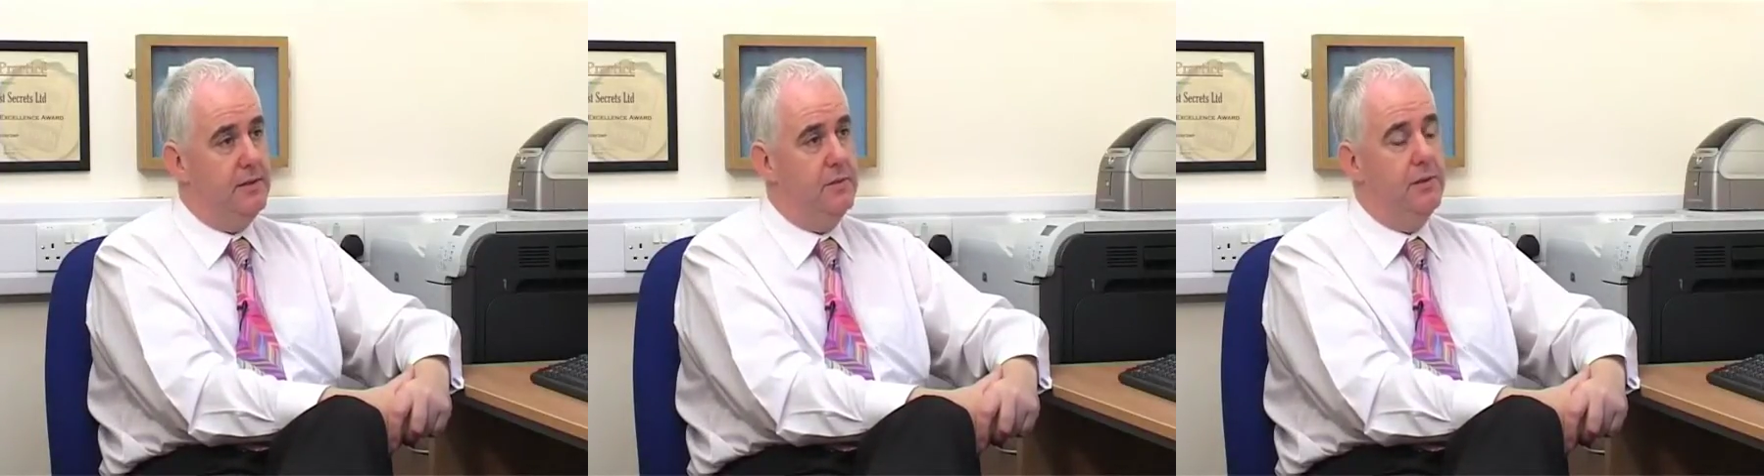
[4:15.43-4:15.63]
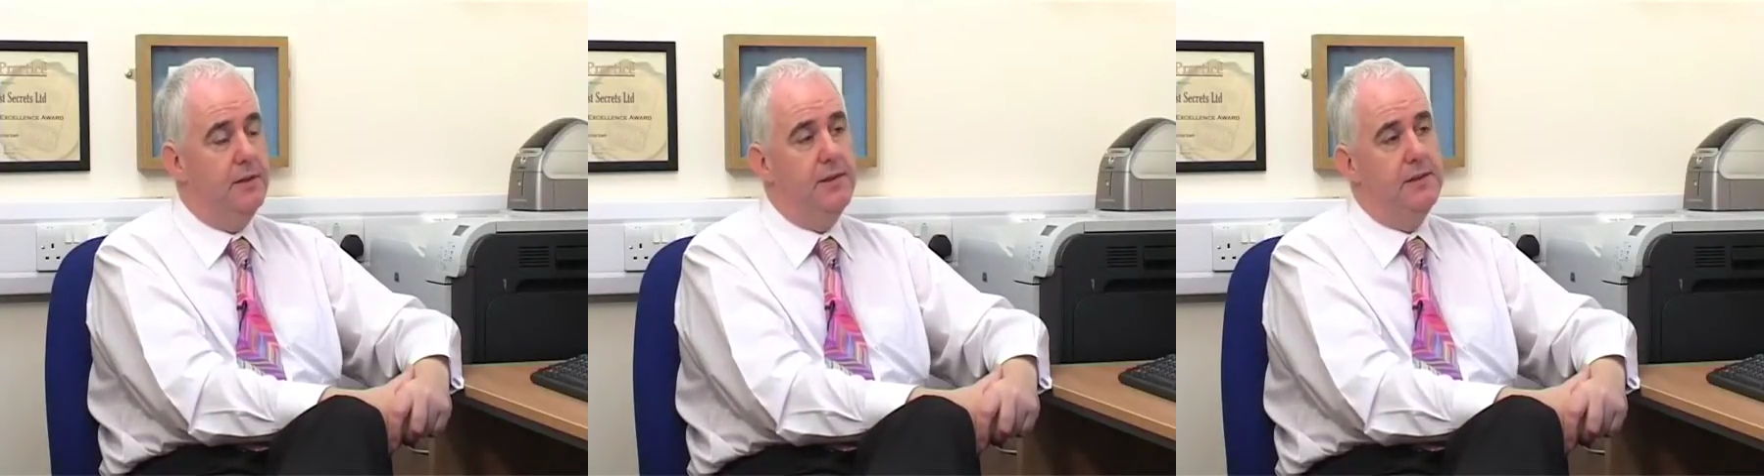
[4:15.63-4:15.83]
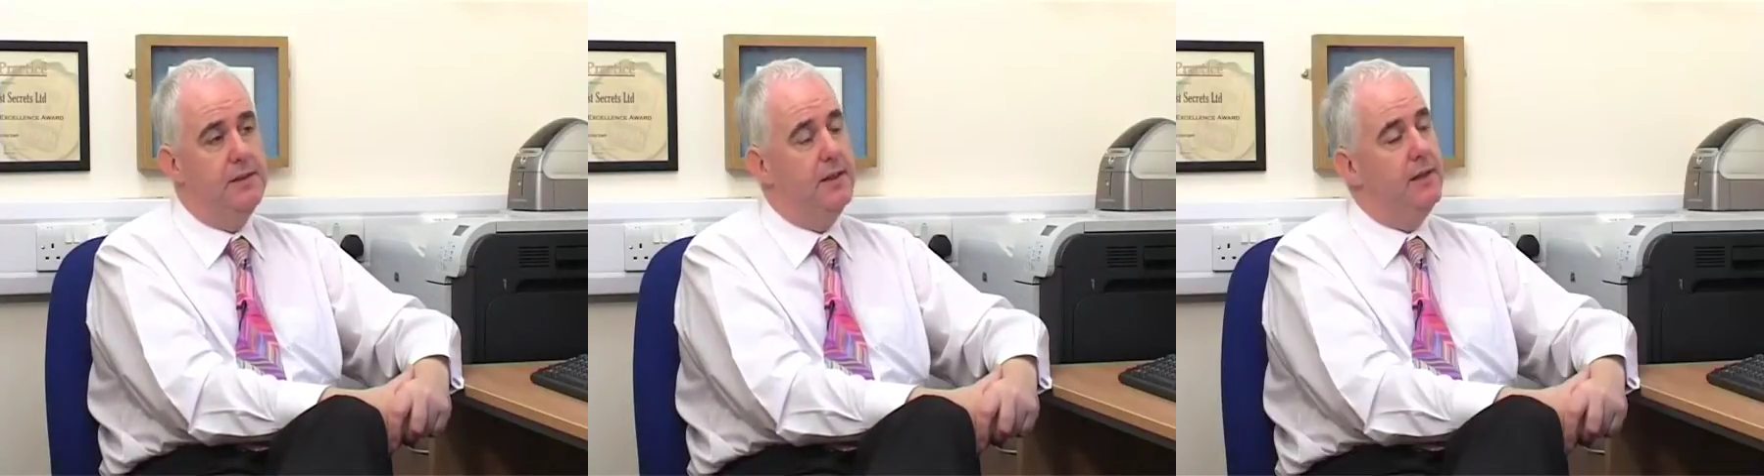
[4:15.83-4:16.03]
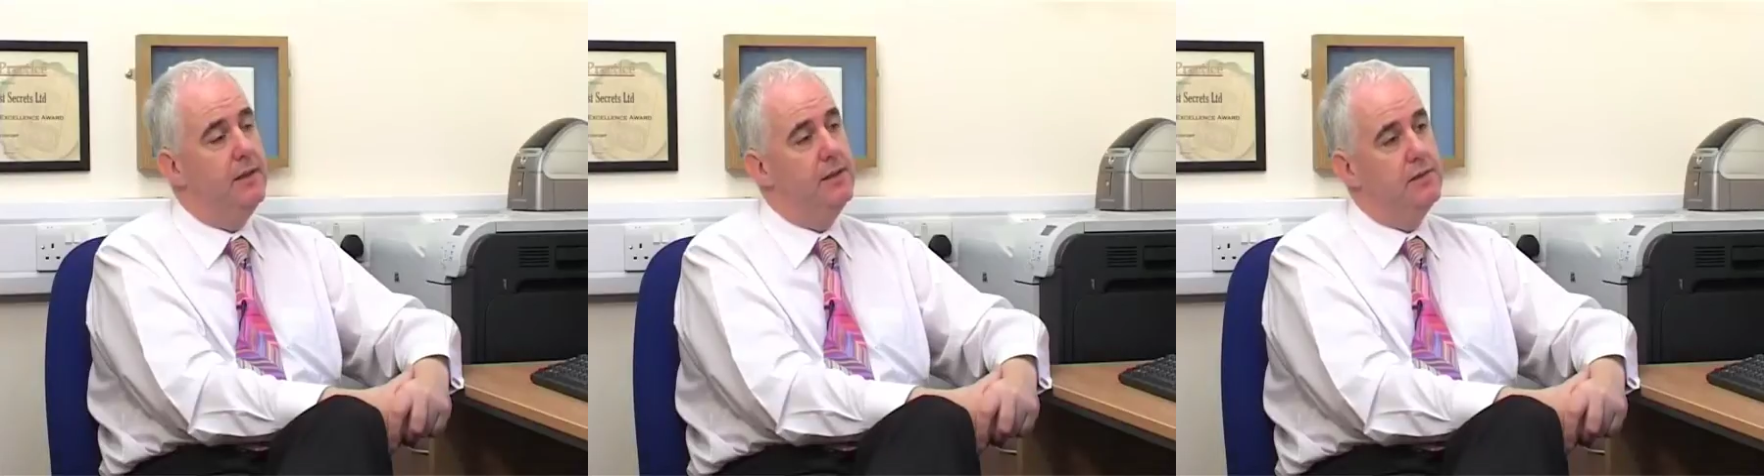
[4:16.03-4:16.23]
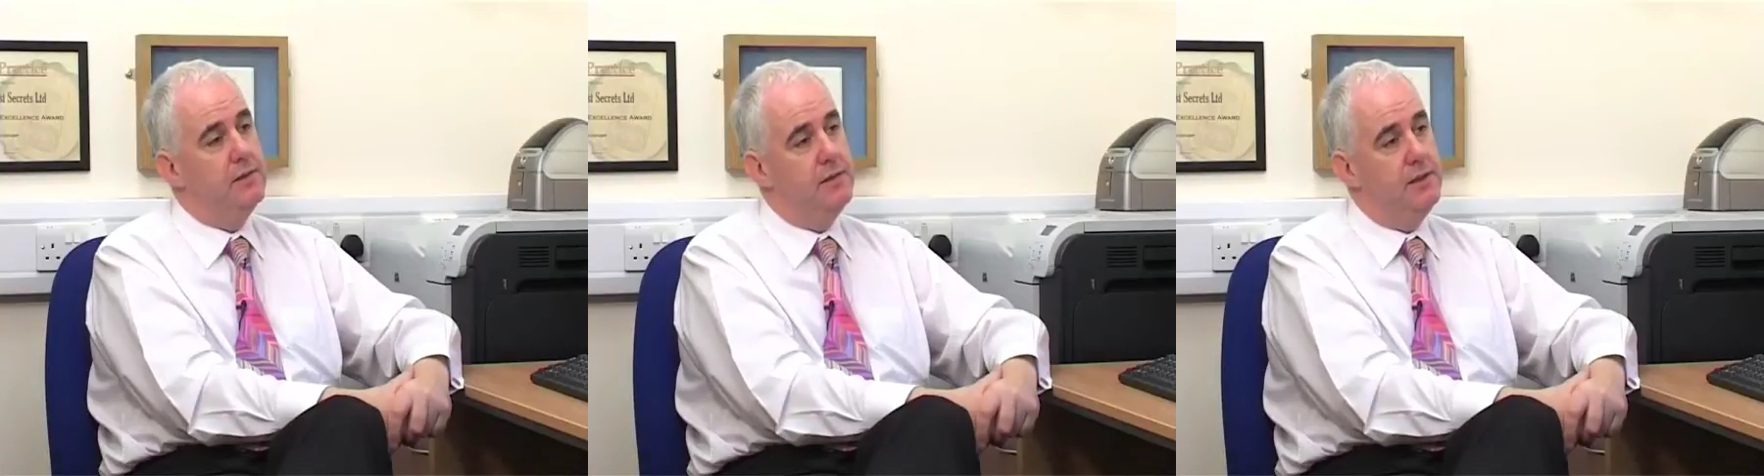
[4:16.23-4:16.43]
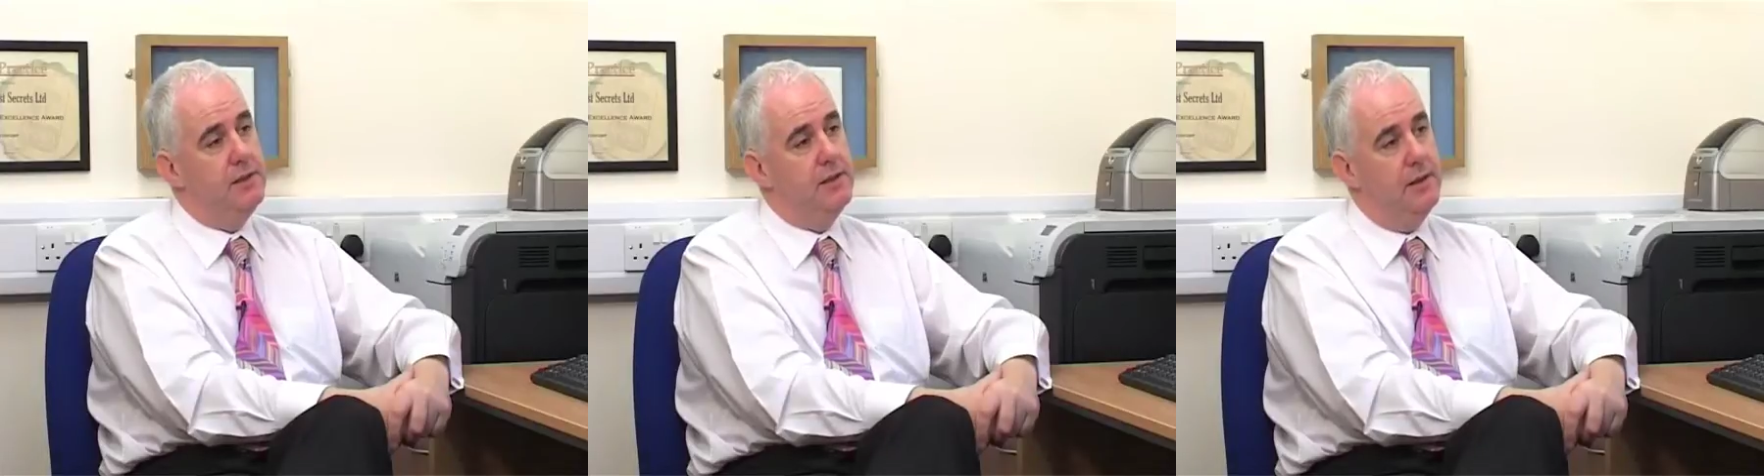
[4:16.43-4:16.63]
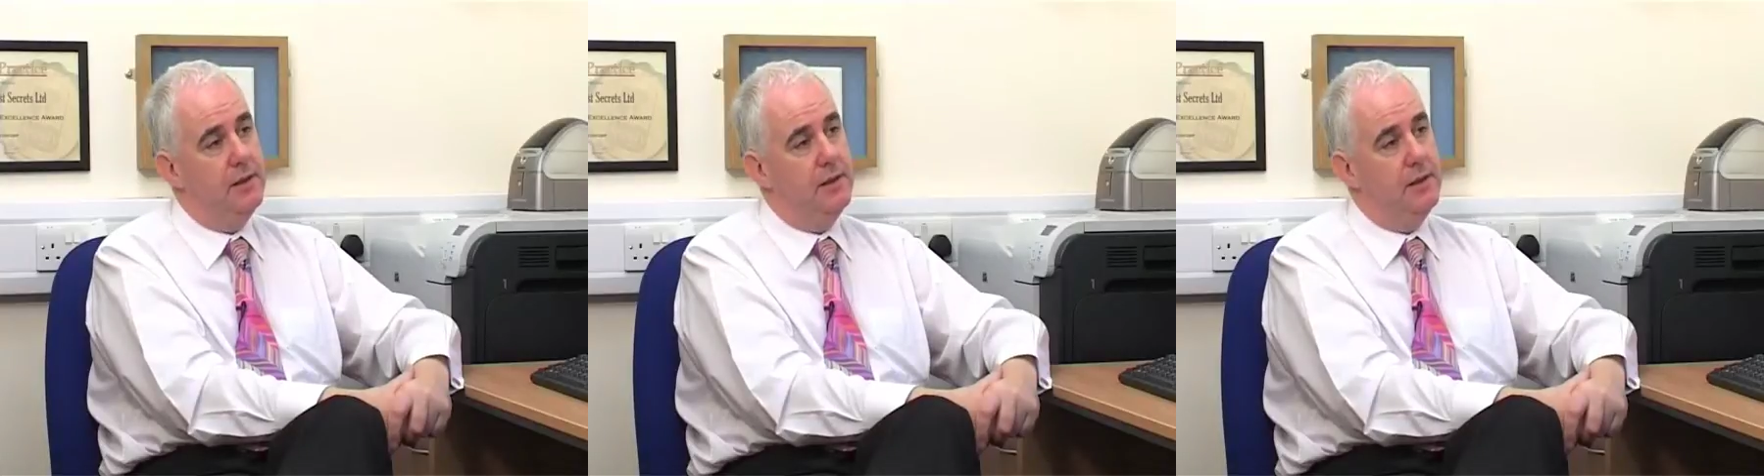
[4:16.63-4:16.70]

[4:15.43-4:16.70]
If we need to get treated,